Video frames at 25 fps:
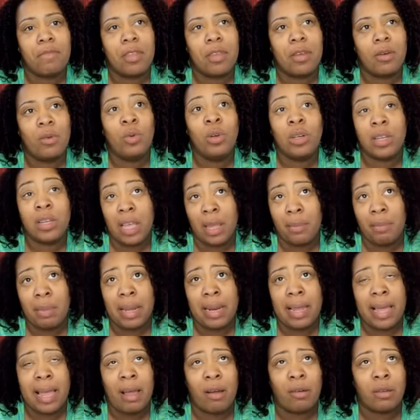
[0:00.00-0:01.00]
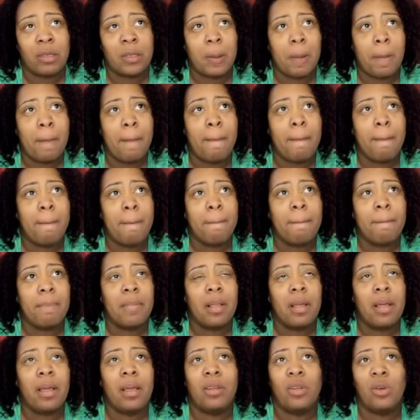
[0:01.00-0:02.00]
Wood came by the house,
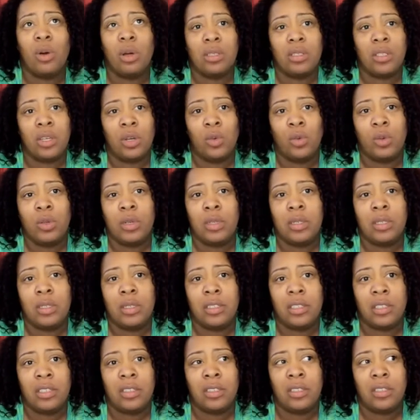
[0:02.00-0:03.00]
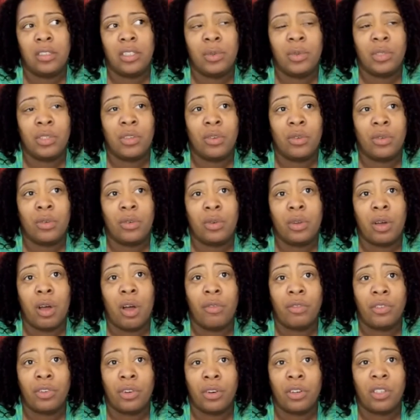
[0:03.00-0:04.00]
and Darla told Wood that she was going
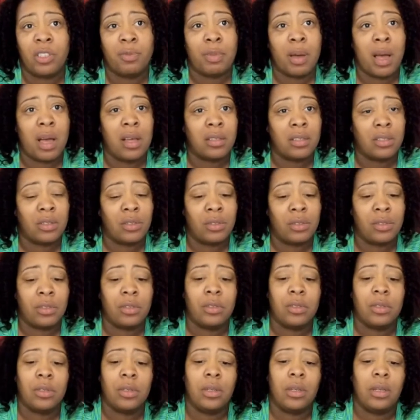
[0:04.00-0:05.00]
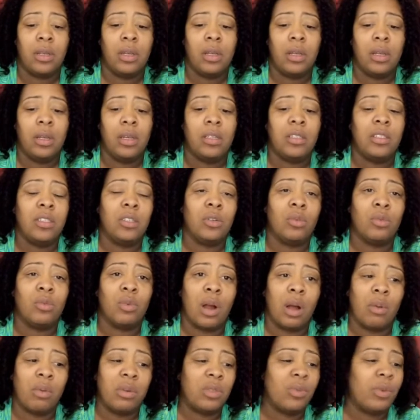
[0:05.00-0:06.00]
off to her sponsors until
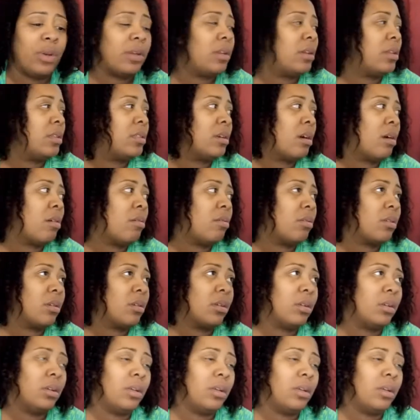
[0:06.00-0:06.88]
Rob was ready to talk.